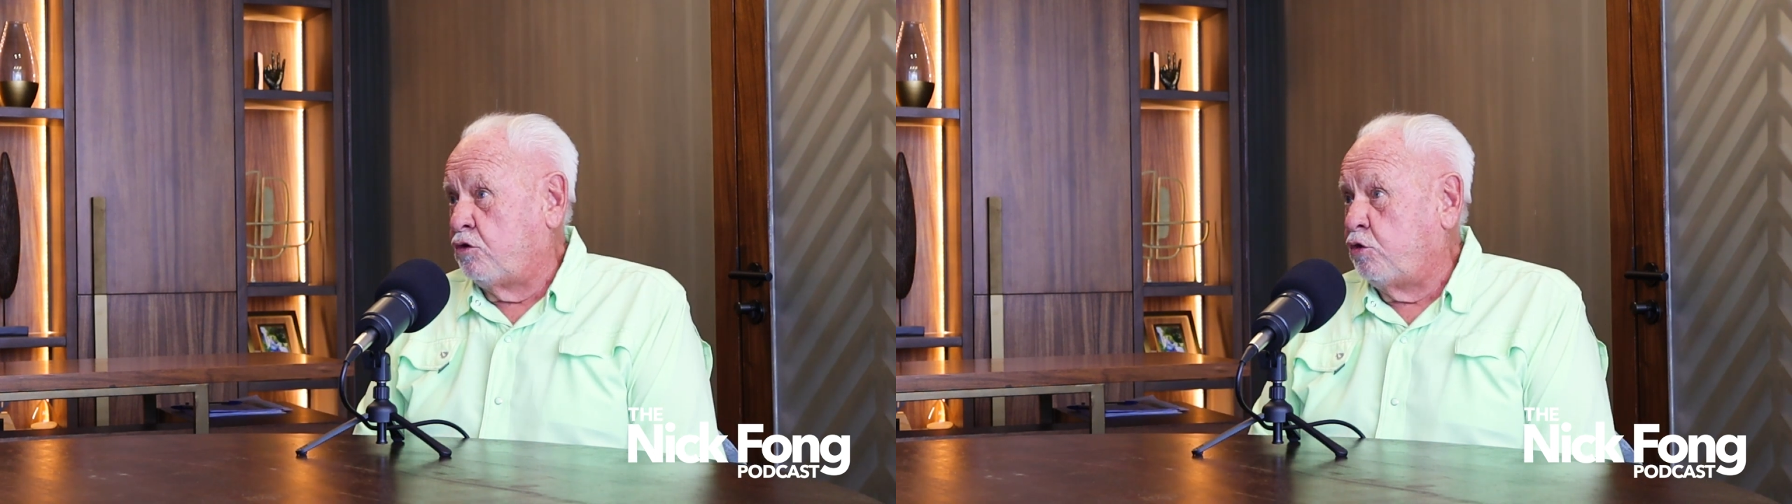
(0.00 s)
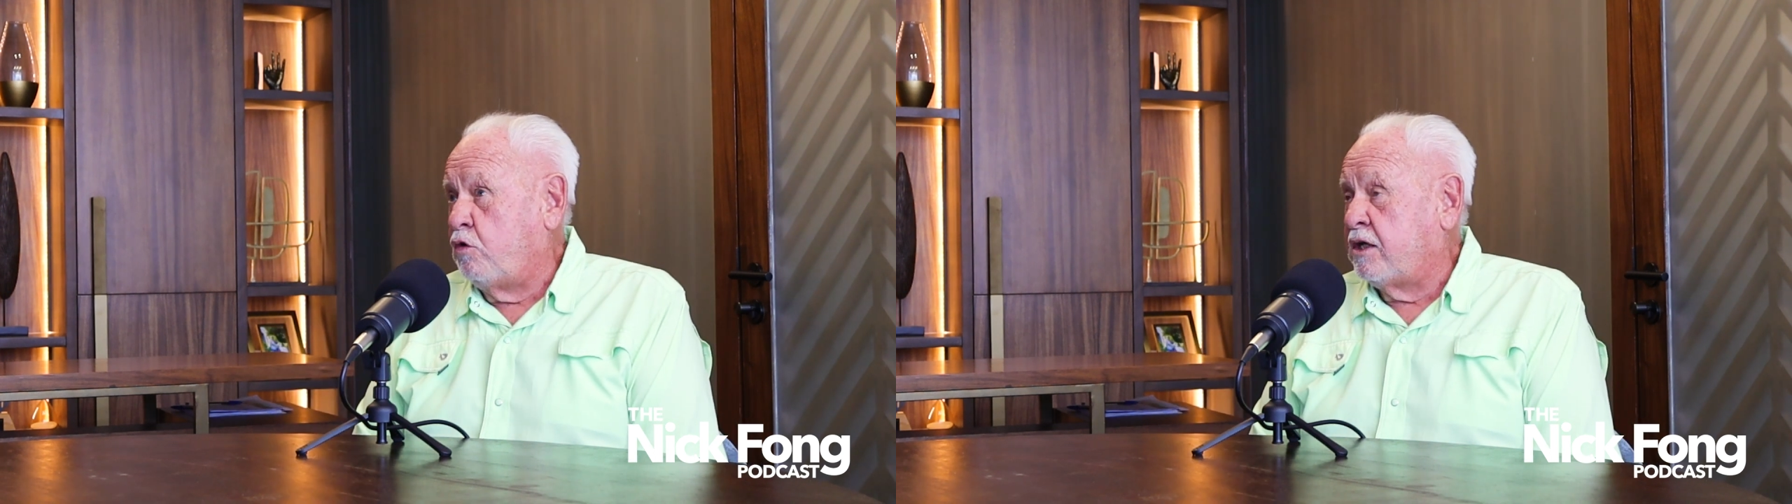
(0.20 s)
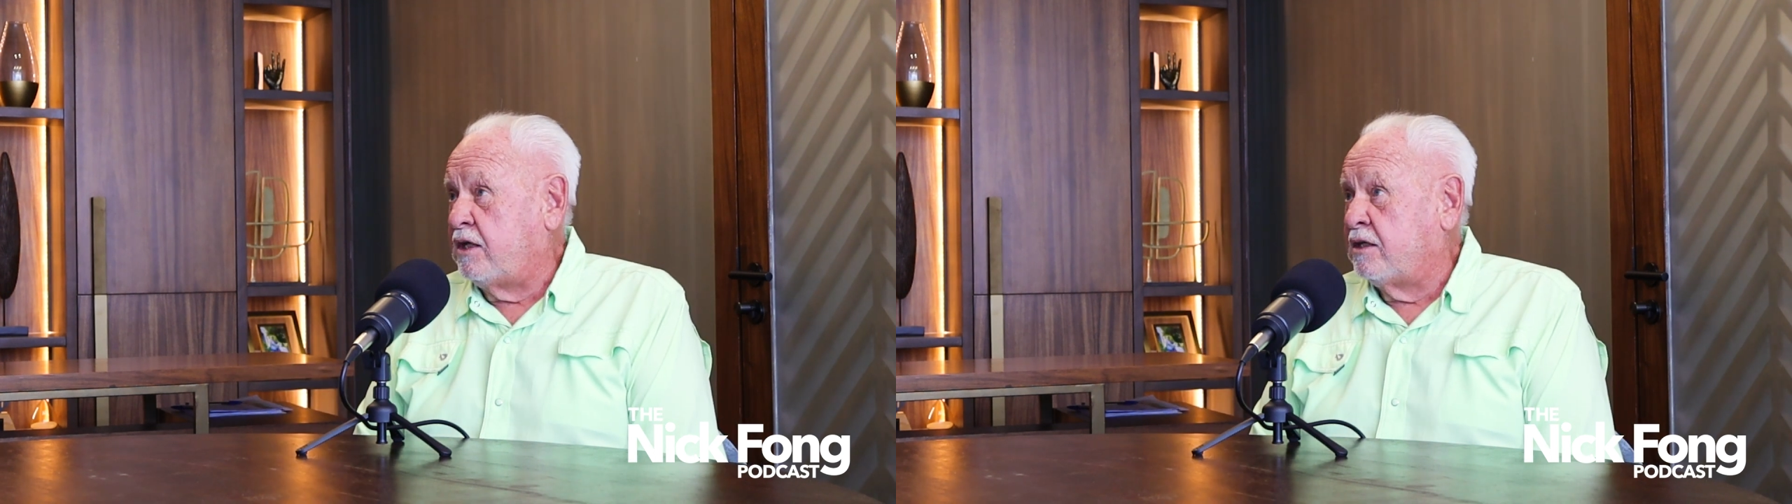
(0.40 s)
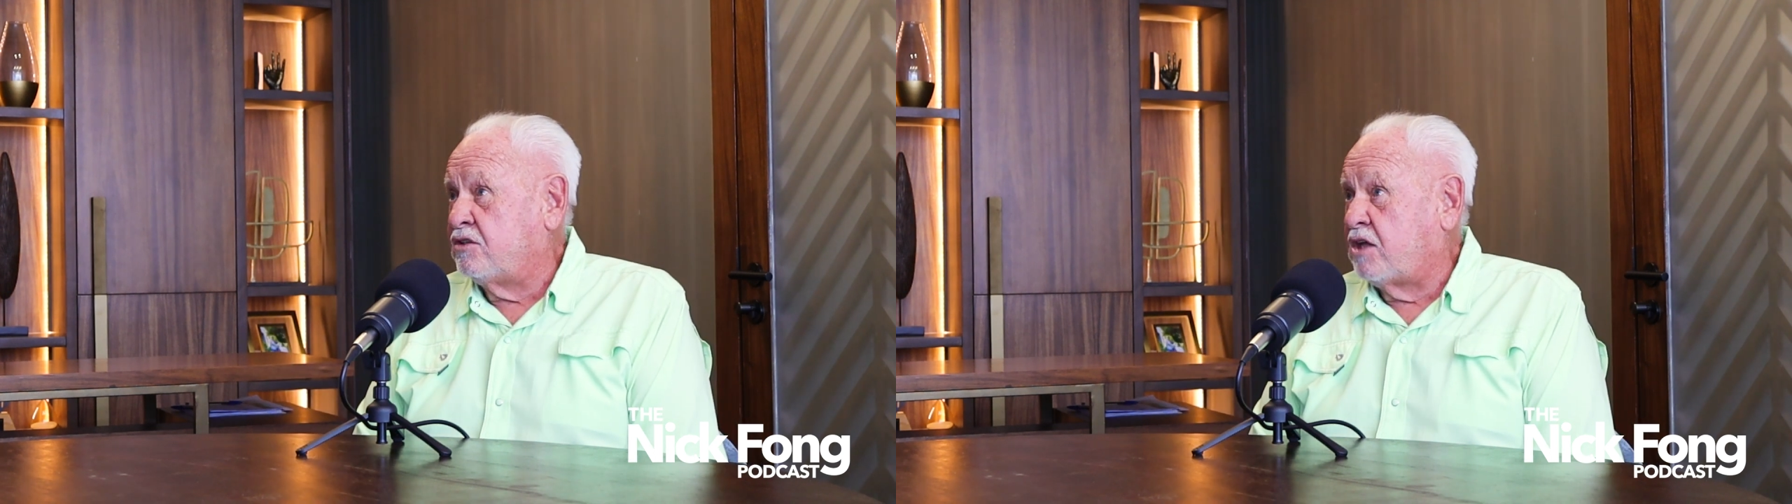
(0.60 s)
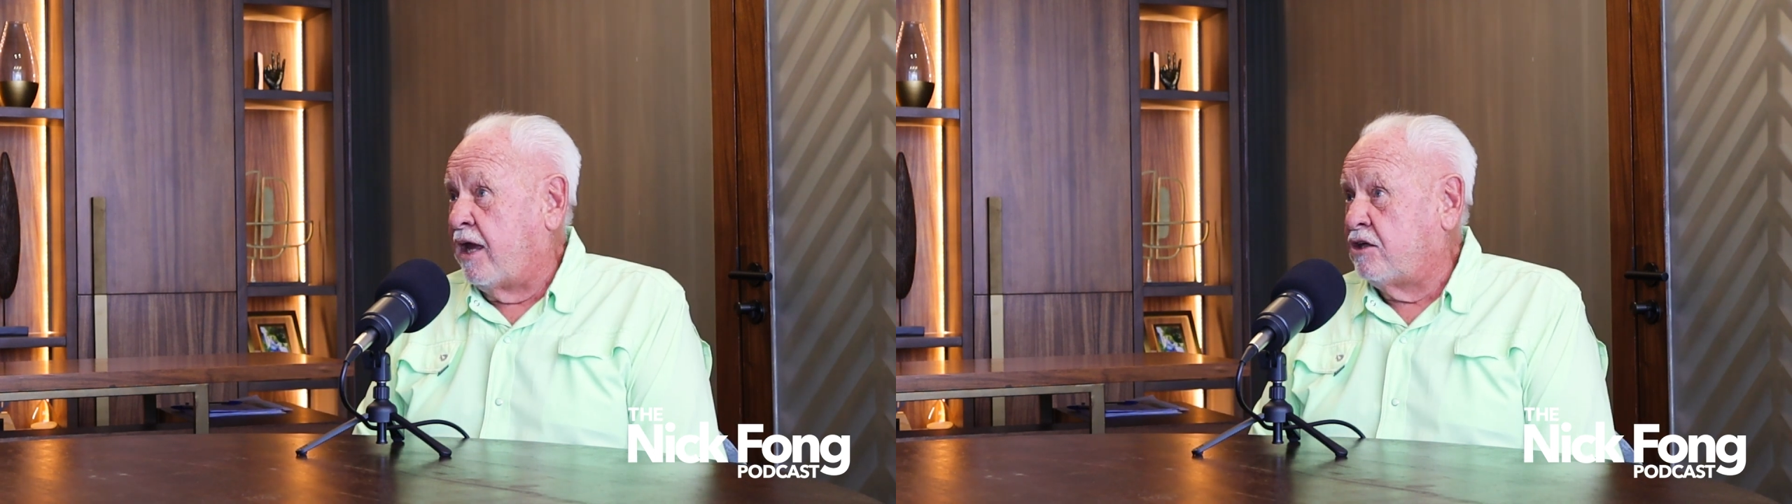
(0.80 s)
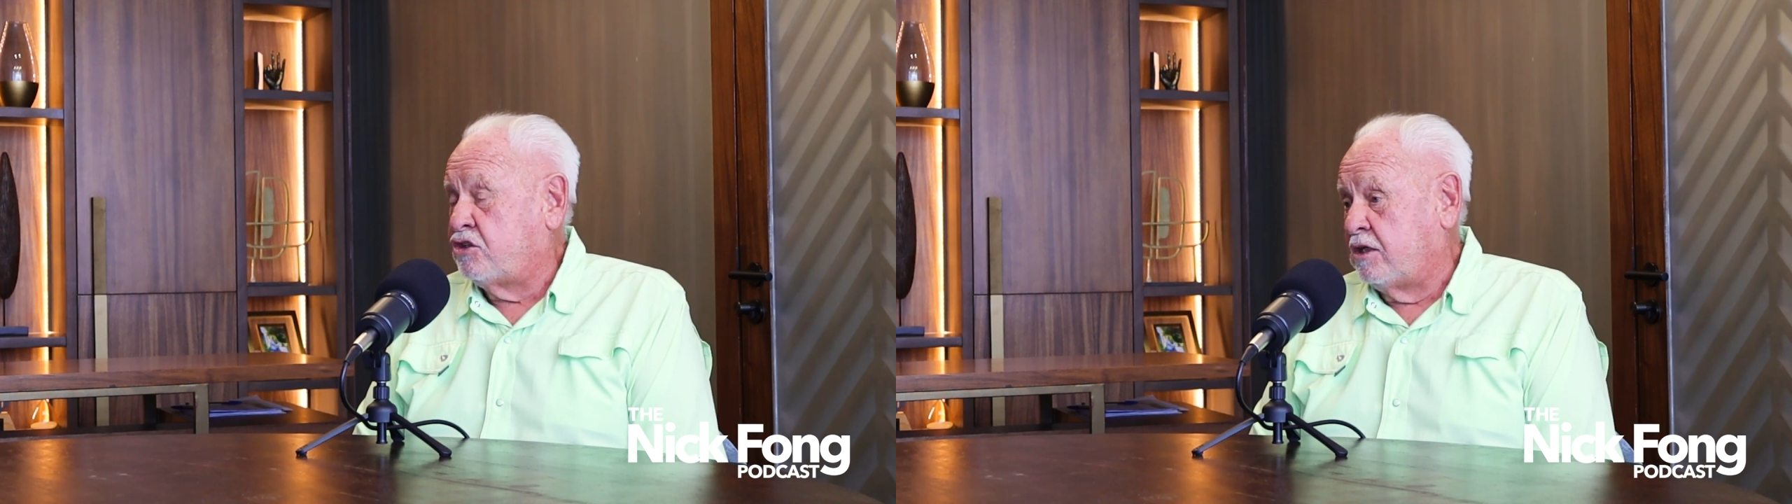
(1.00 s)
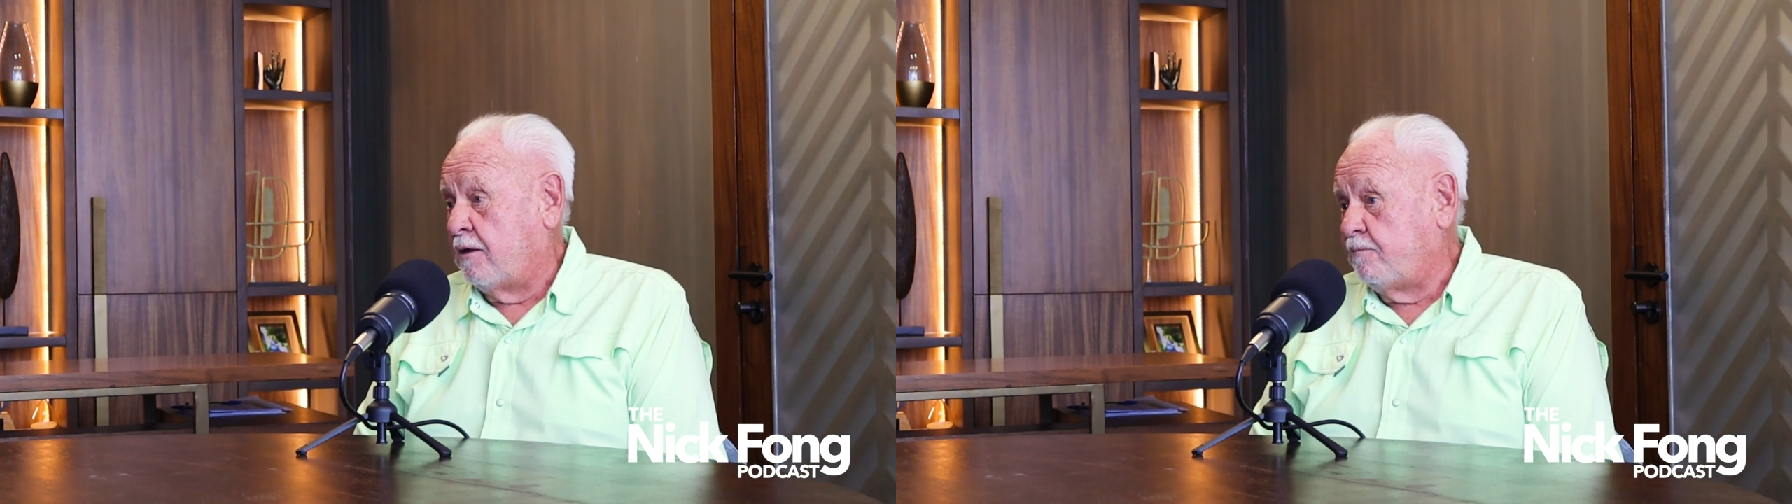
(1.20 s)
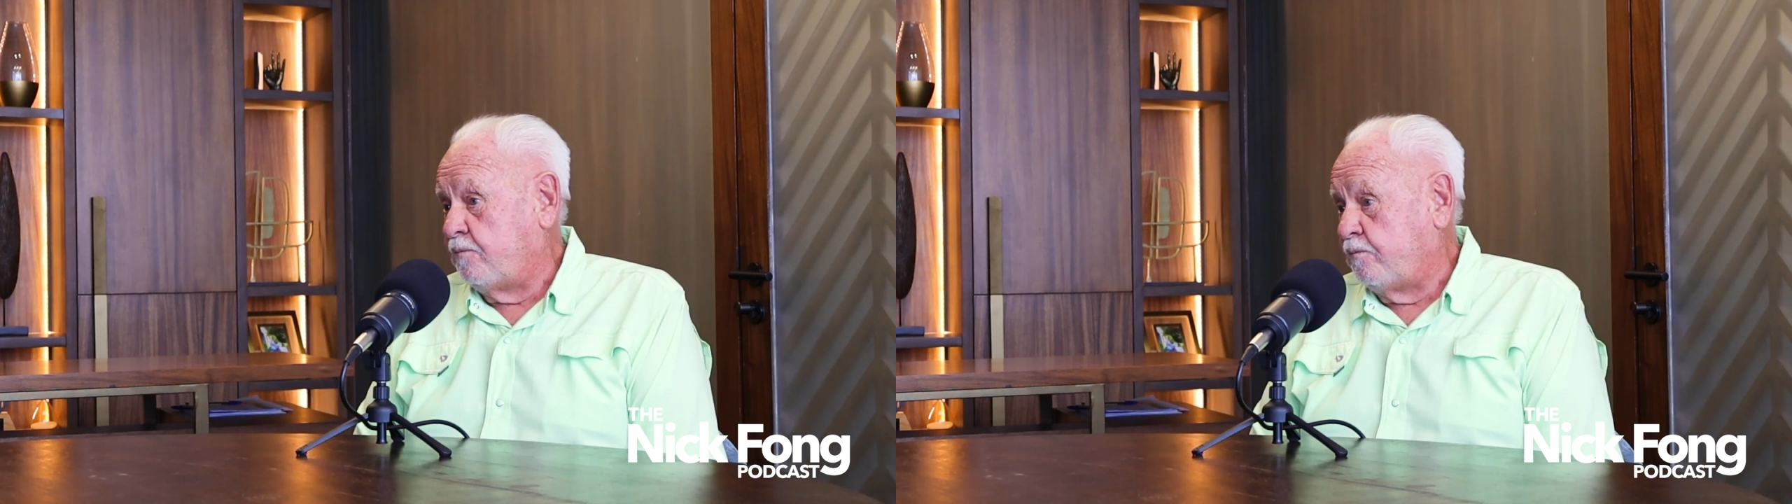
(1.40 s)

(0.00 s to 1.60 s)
doing is actually,